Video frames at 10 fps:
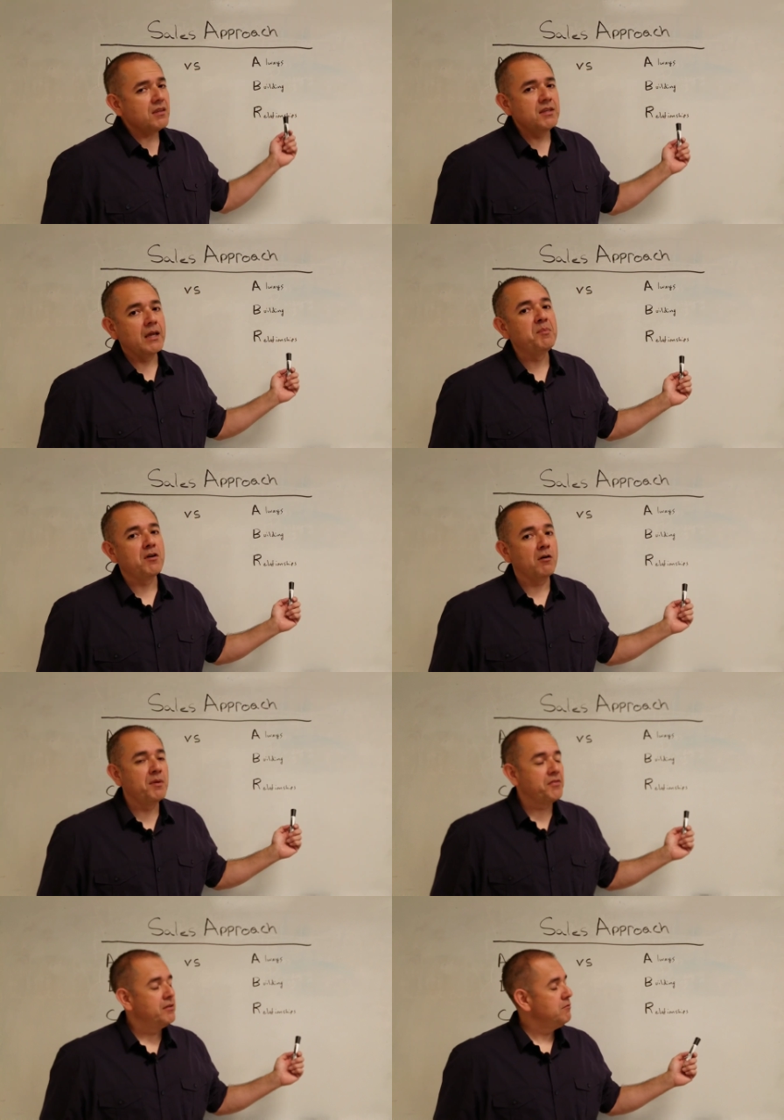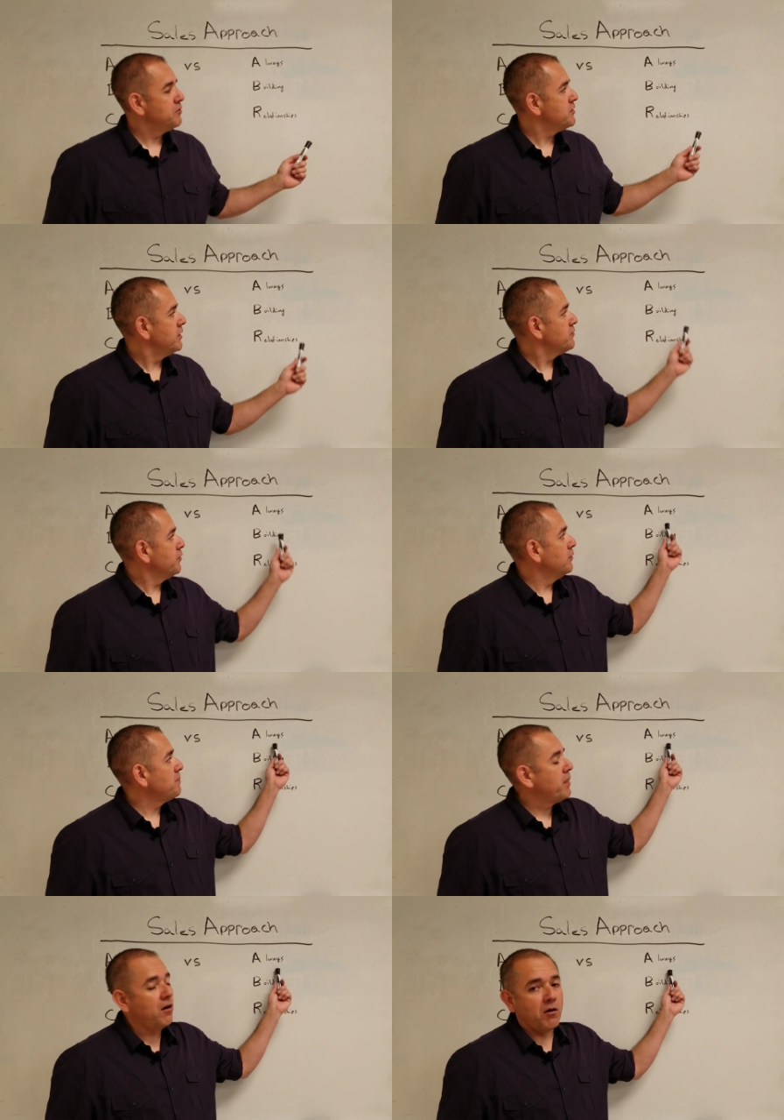the ABR method, which stands
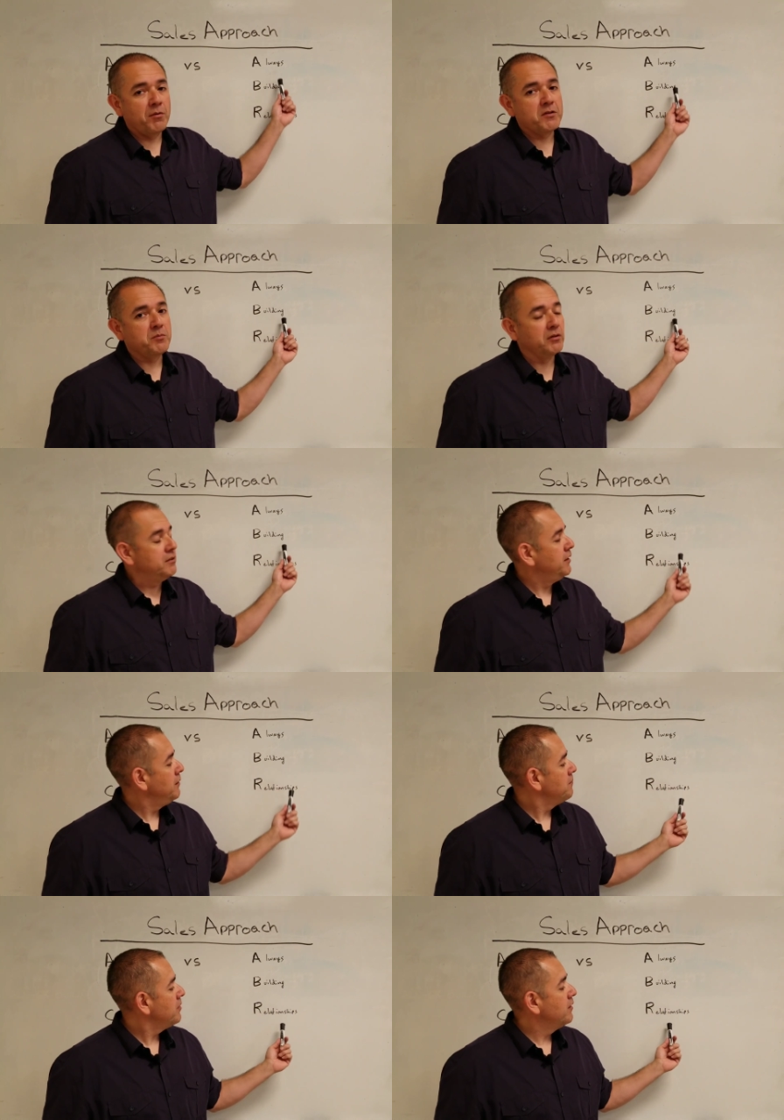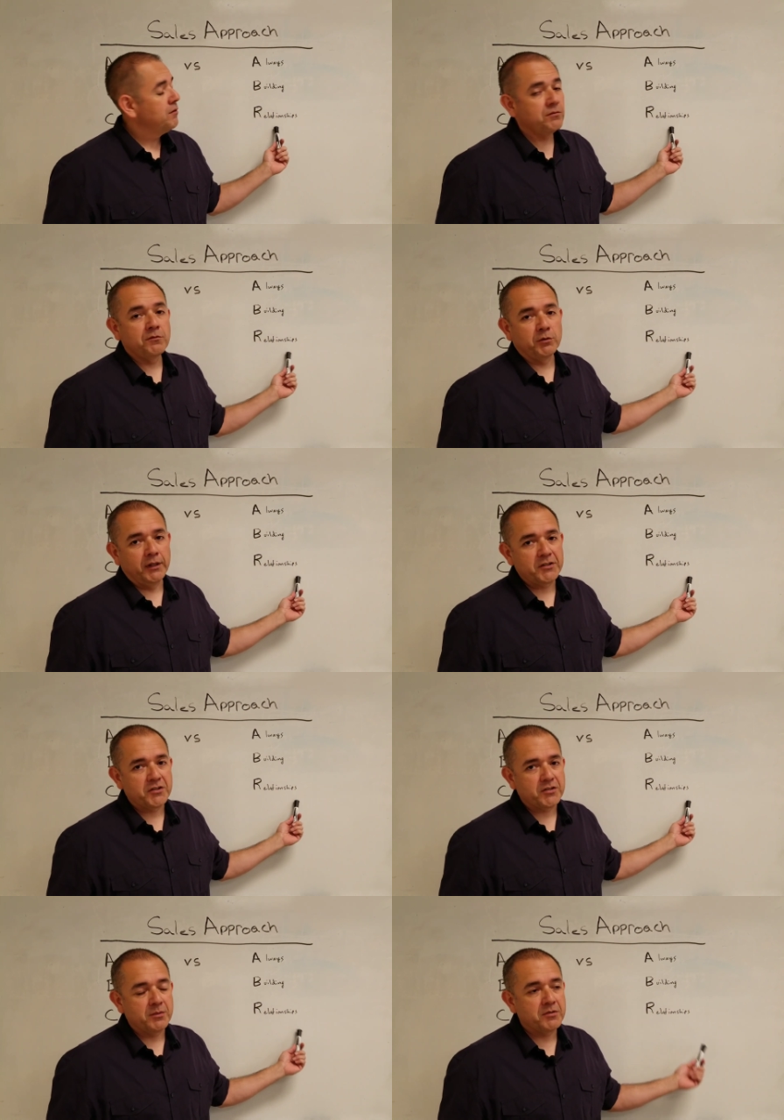for always building
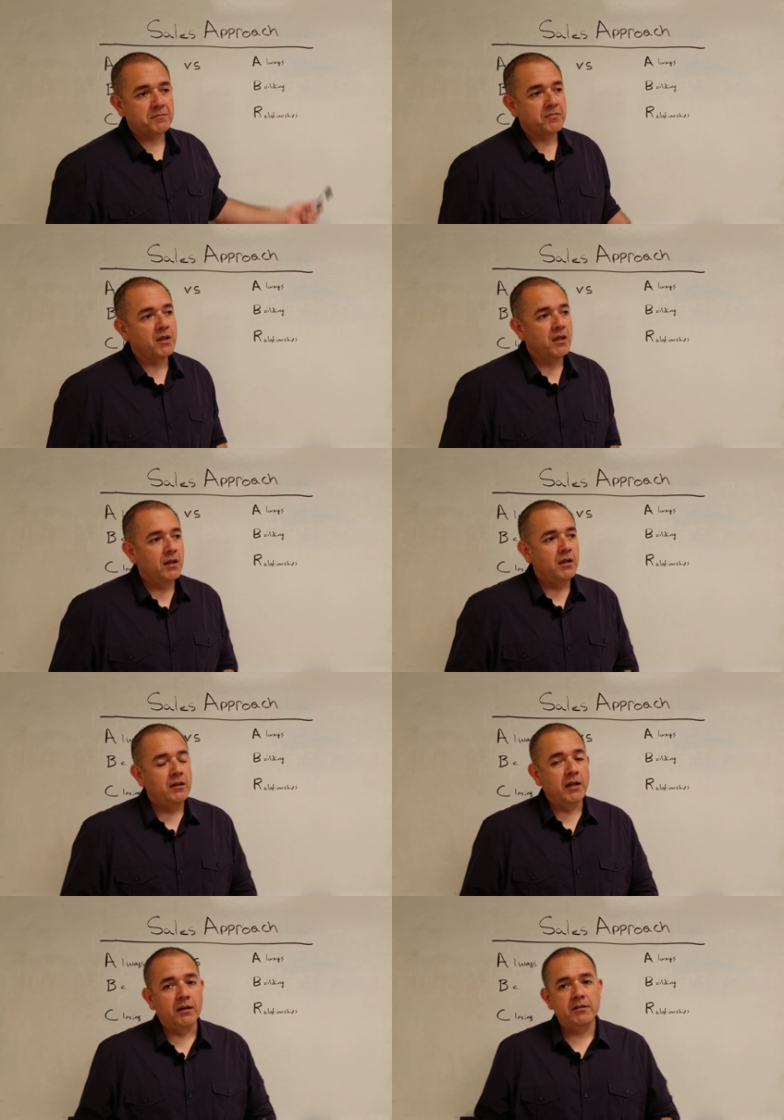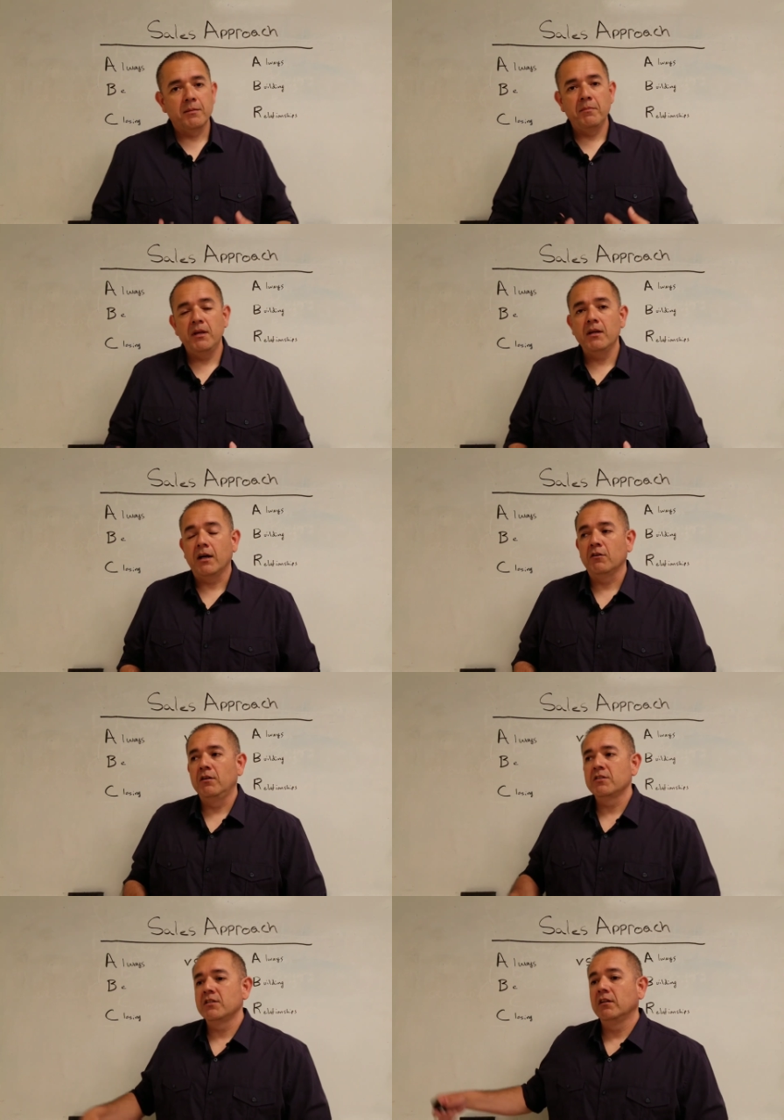relationships. Now, to me, I
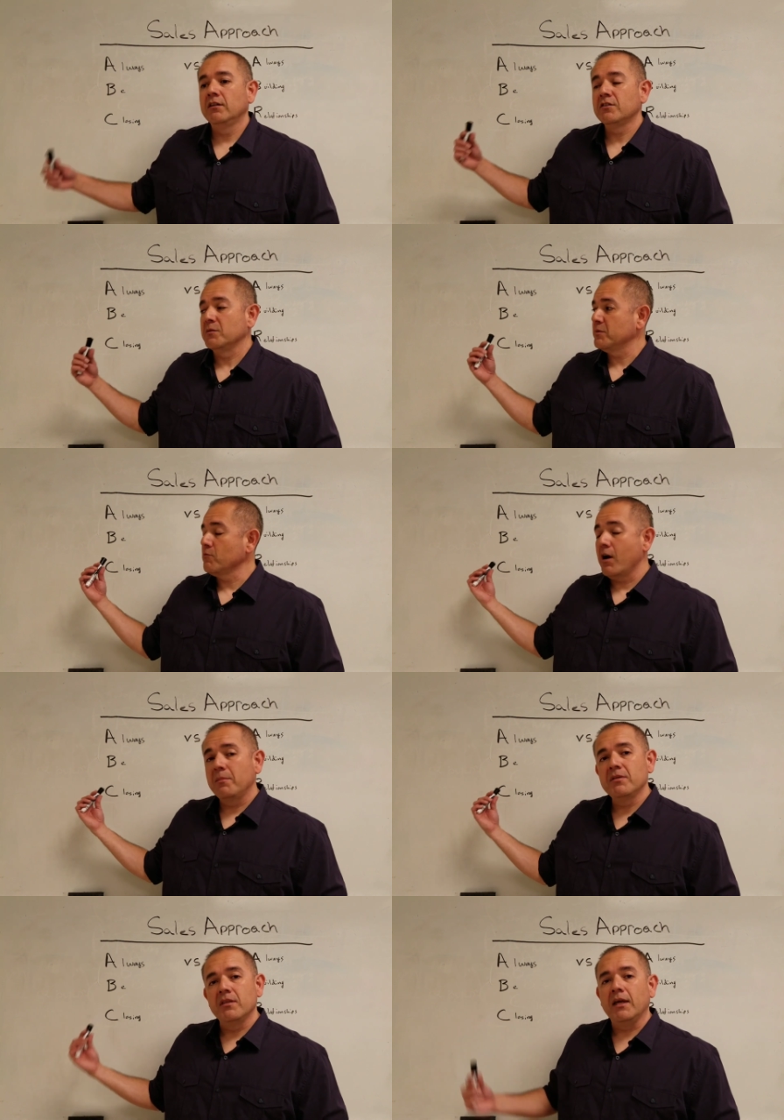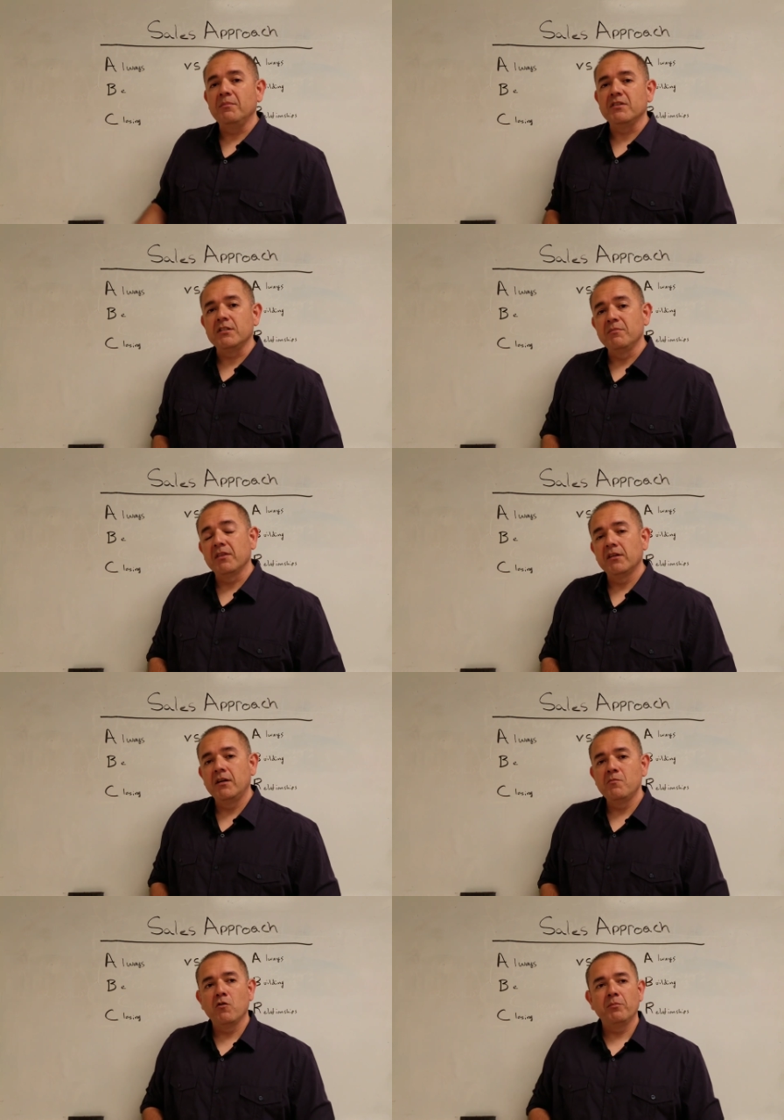don't necessarily subscribe to the ABC method
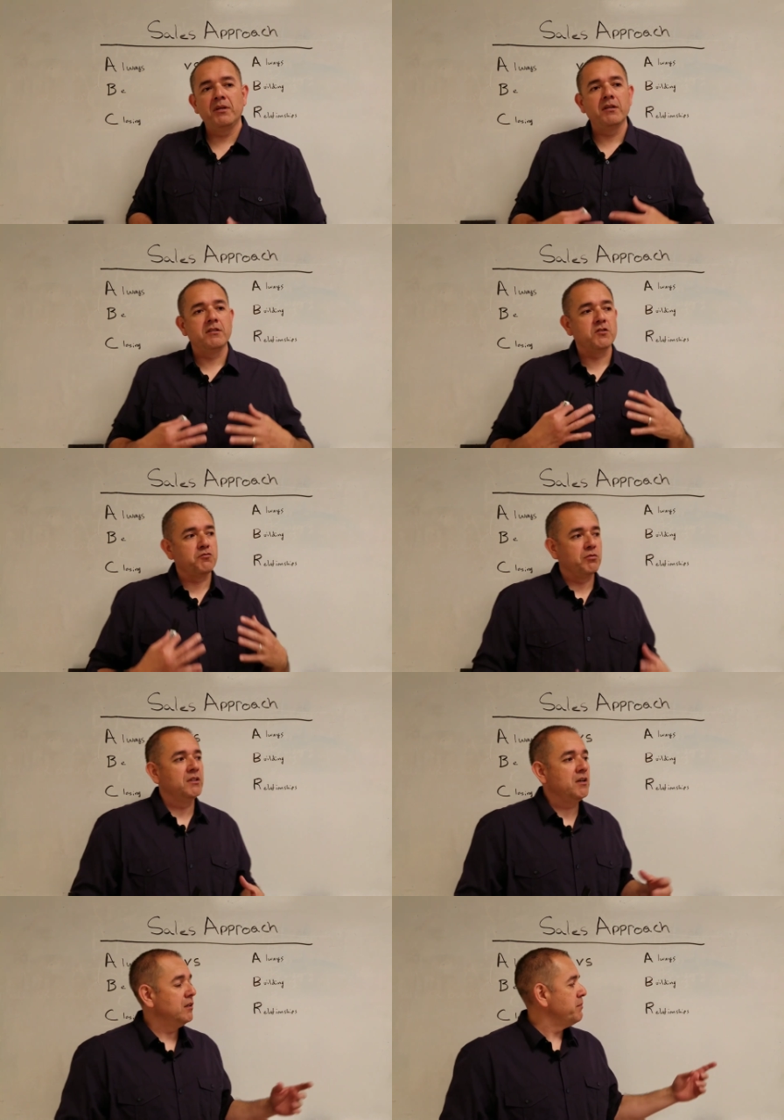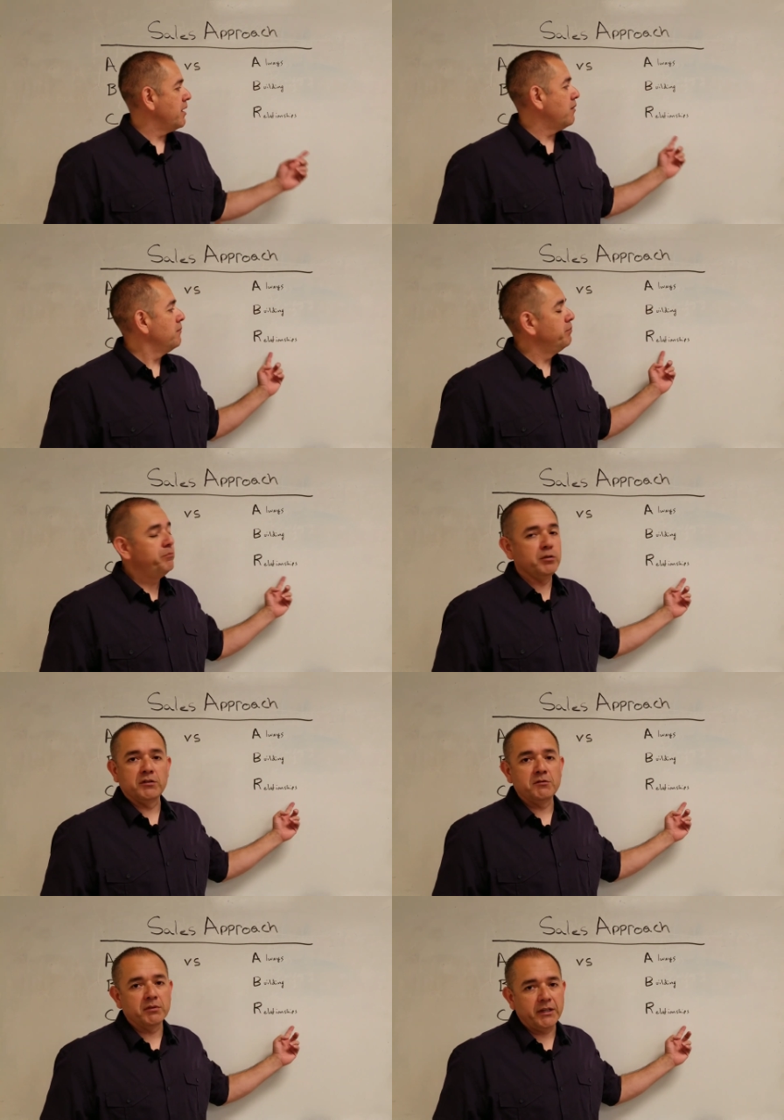anymore because it's really all about
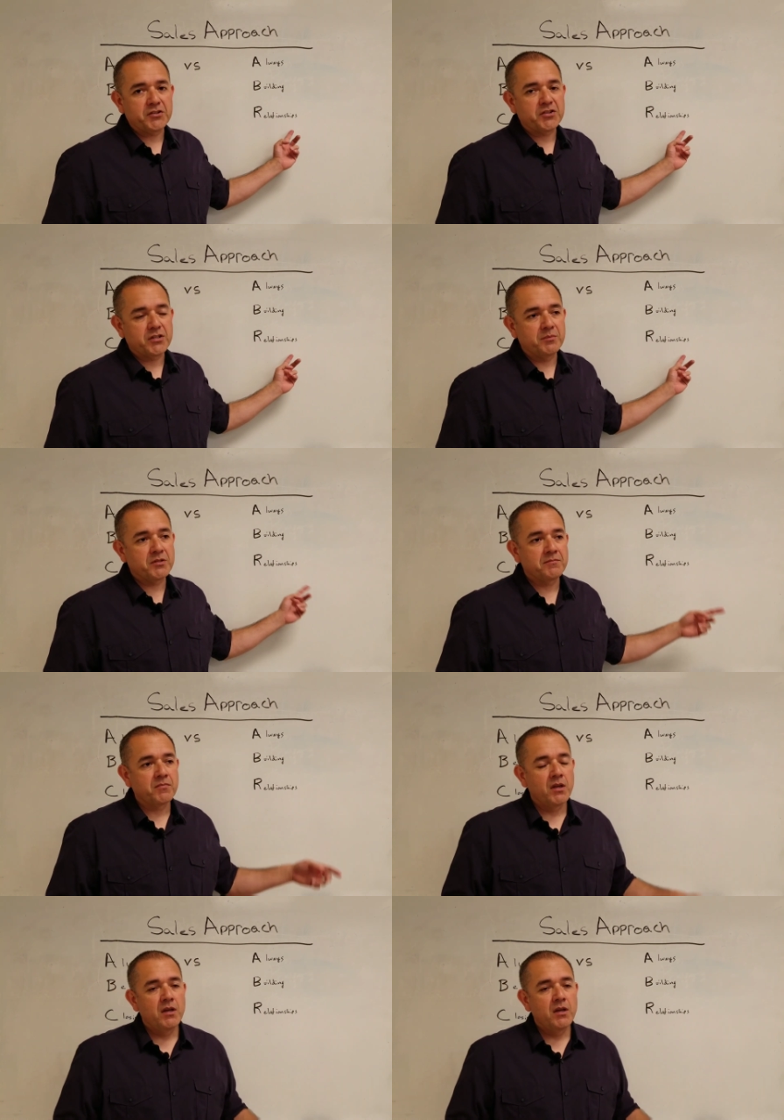building relationships.